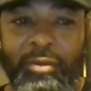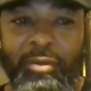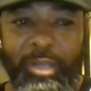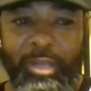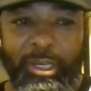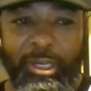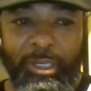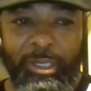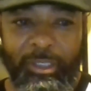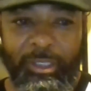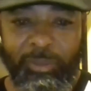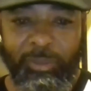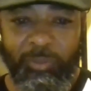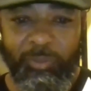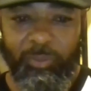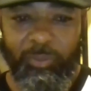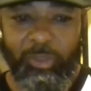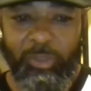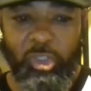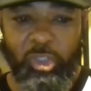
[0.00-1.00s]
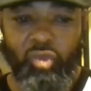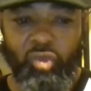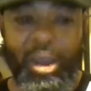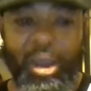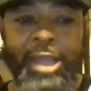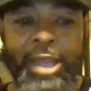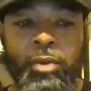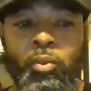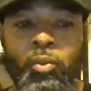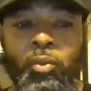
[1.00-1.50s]
this
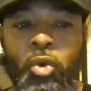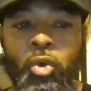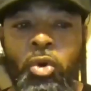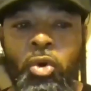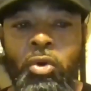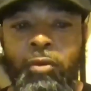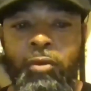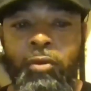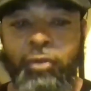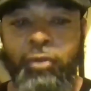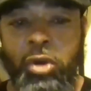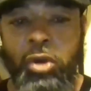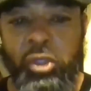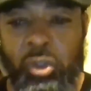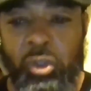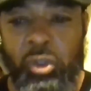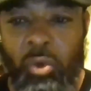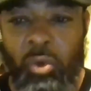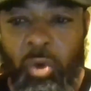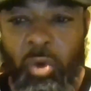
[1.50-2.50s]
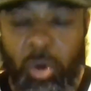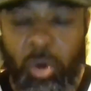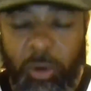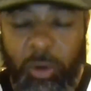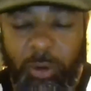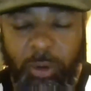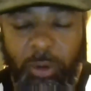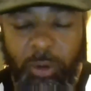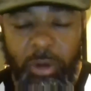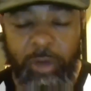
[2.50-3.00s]
writing world, as far as the
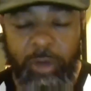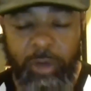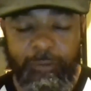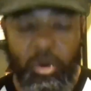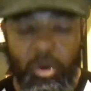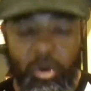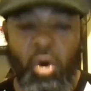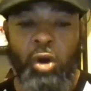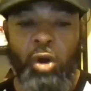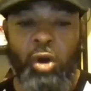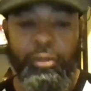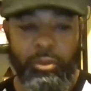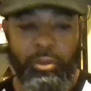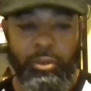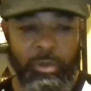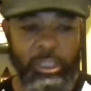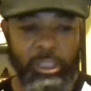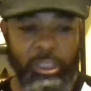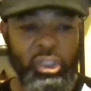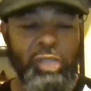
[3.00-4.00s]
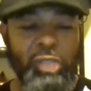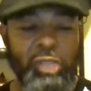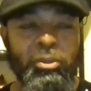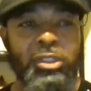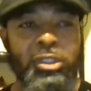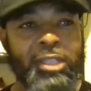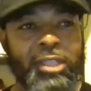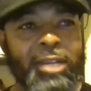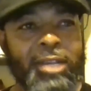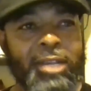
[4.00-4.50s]
author. And she
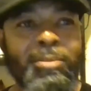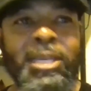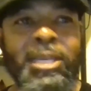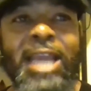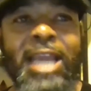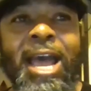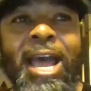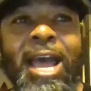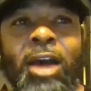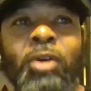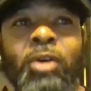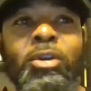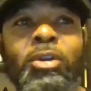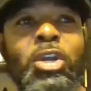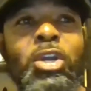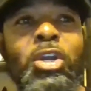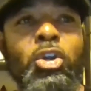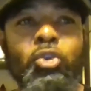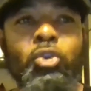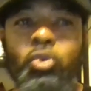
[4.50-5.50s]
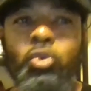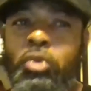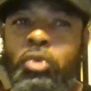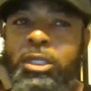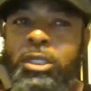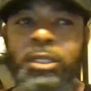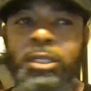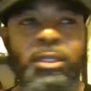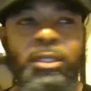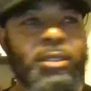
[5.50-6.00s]
was telling me how you
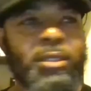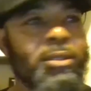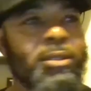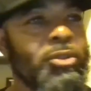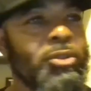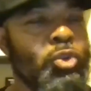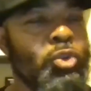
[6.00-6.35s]
can do